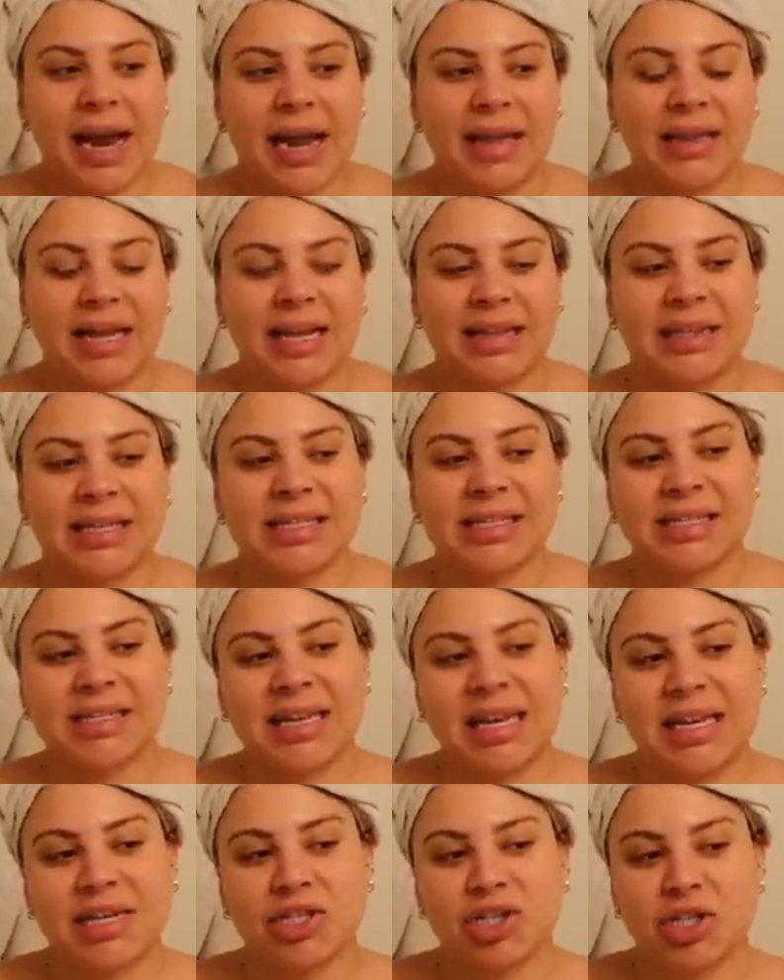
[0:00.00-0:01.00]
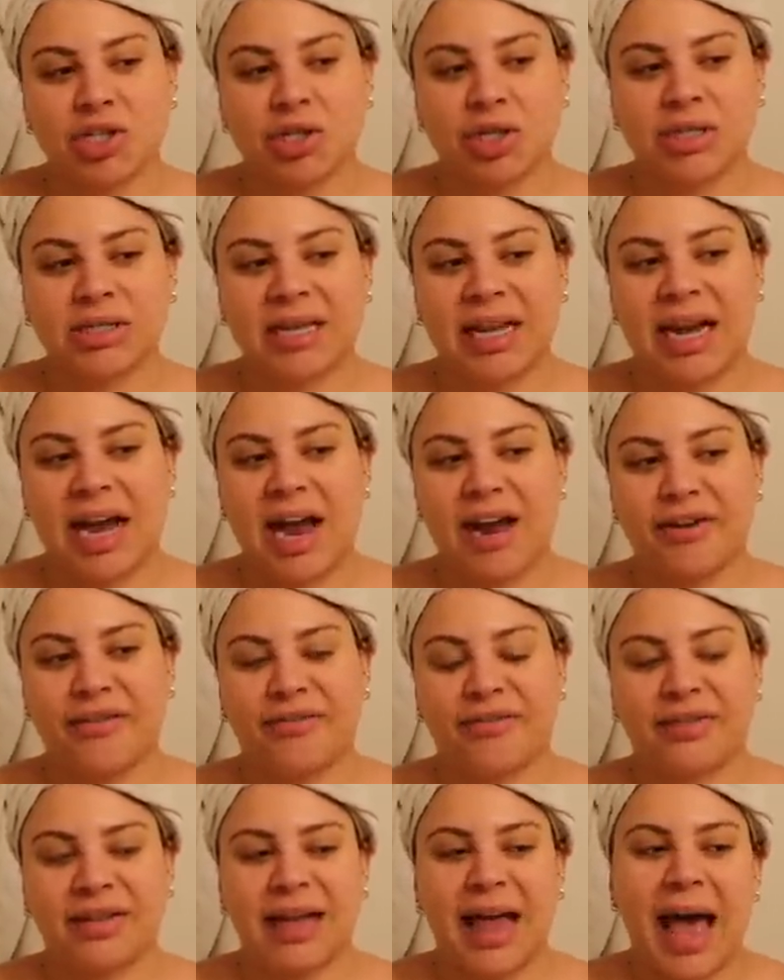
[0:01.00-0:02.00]
and like the skin just looks like kind
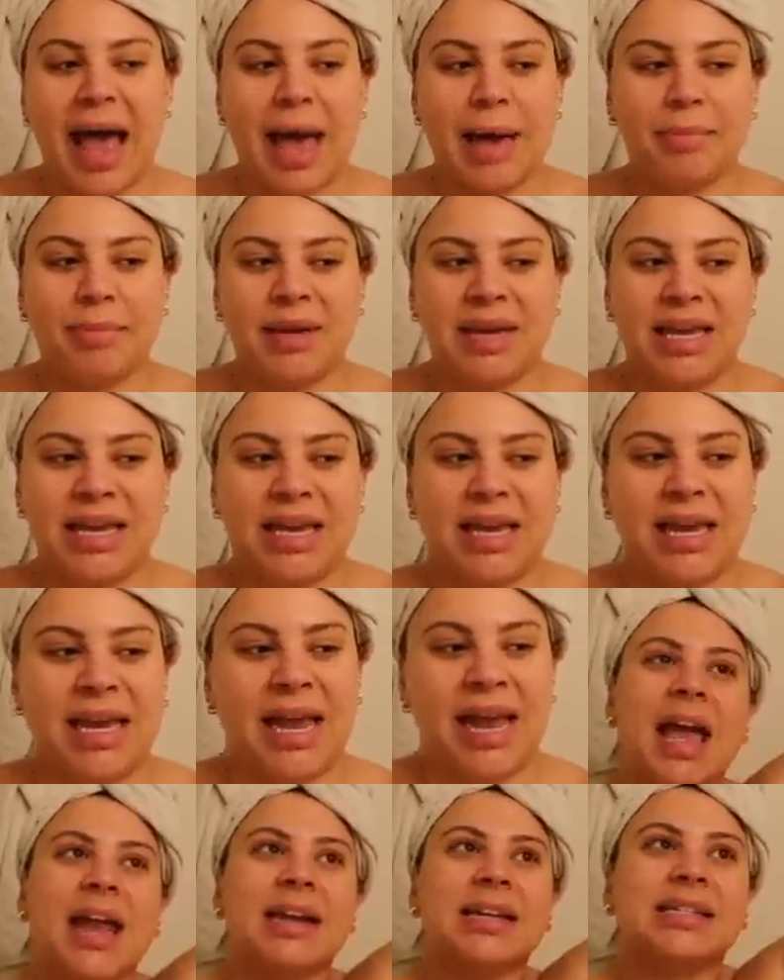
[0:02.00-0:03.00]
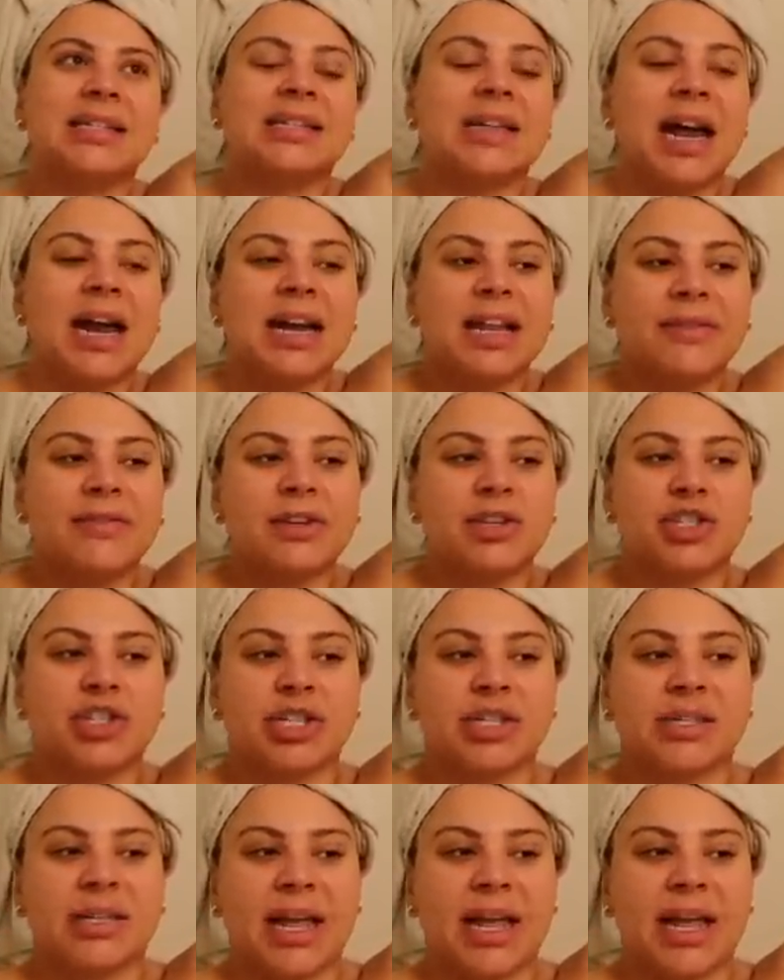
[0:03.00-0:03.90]
of flabby. And it's not even just